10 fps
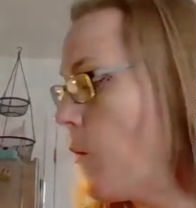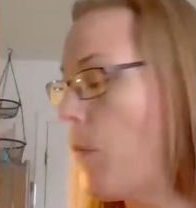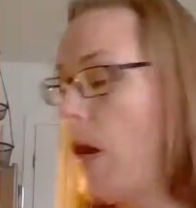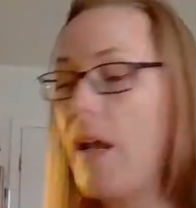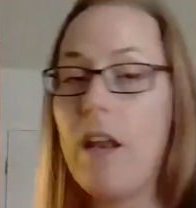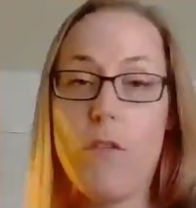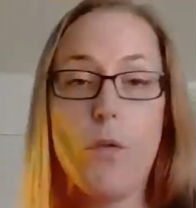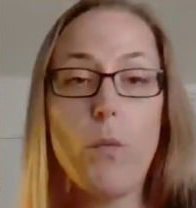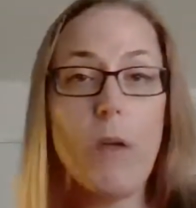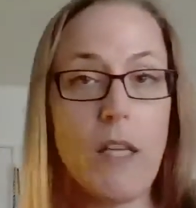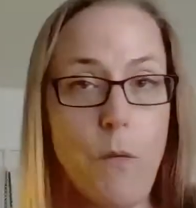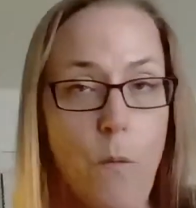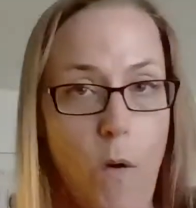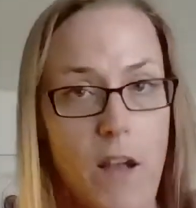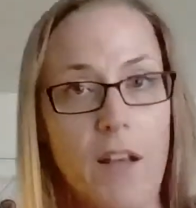But if you really
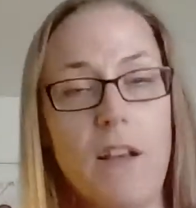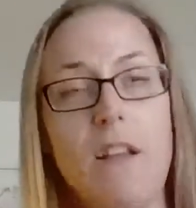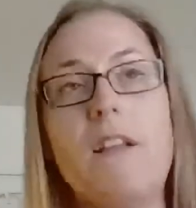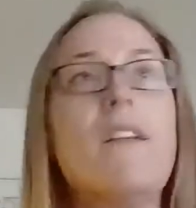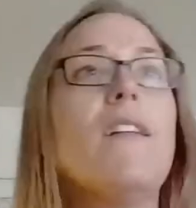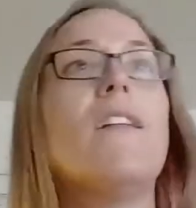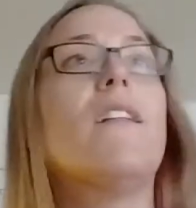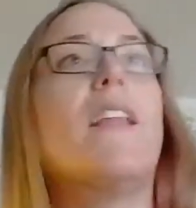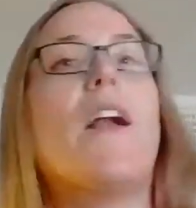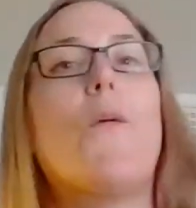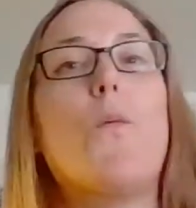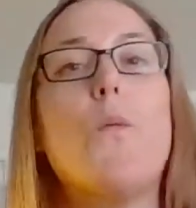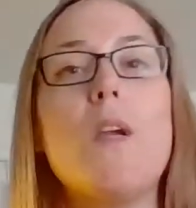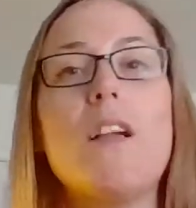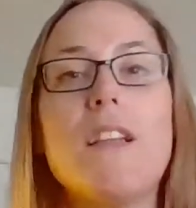want like a
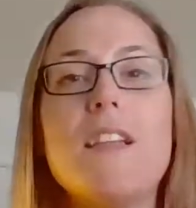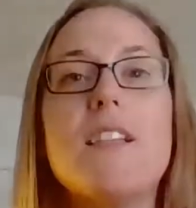really